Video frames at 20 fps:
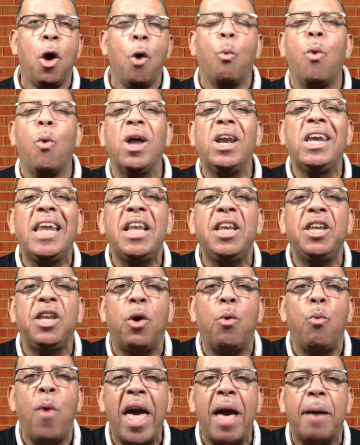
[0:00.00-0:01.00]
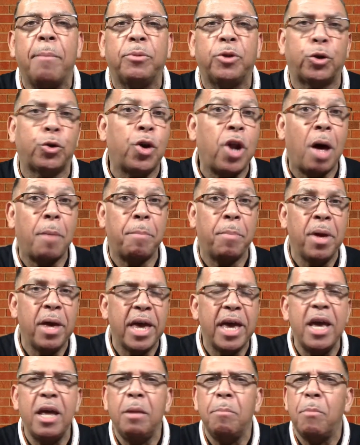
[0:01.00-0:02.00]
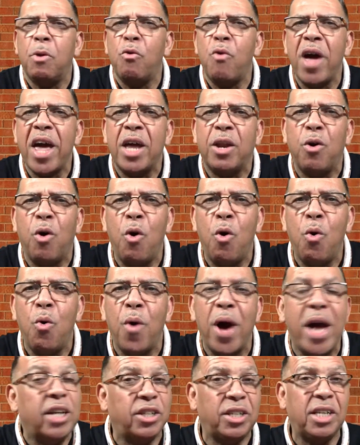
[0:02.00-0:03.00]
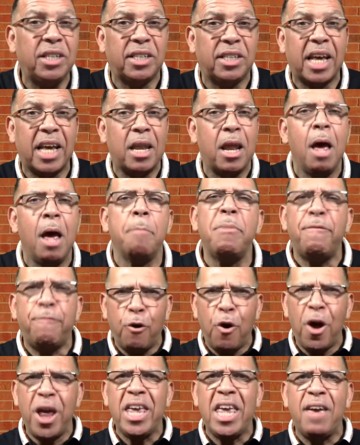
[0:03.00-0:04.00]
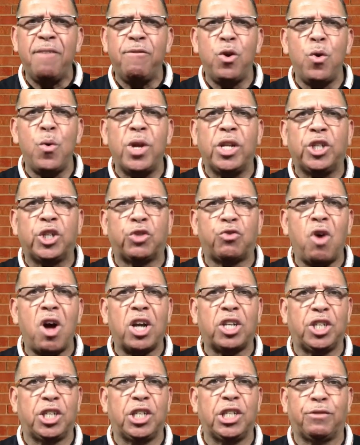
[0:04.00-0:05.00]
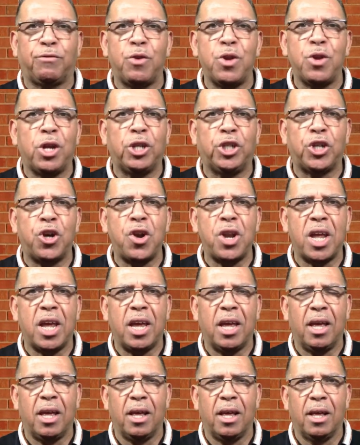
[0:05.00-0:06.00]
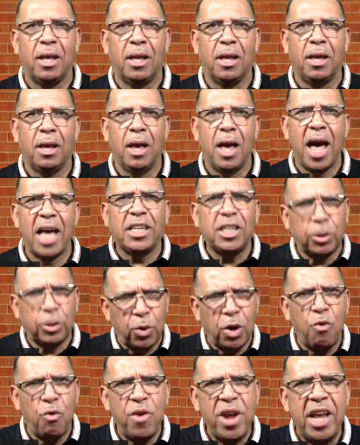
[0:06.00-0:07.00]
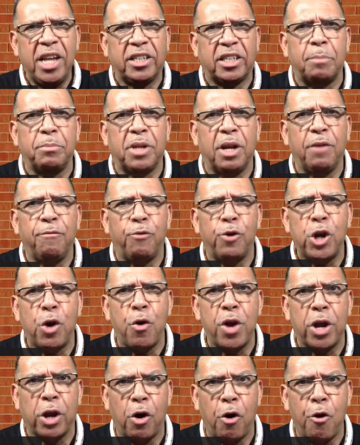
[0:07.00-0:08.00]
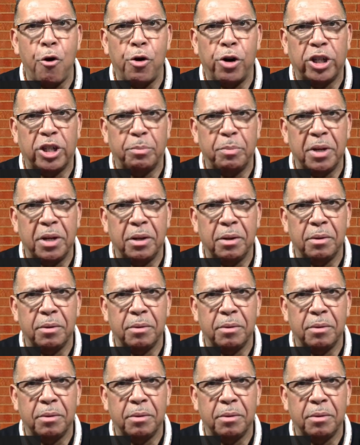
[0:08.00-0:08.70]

one Linda Webb stood up in Moran Hall and she said, Before I give you instructions for your journey, I just want to read something for your encouragement.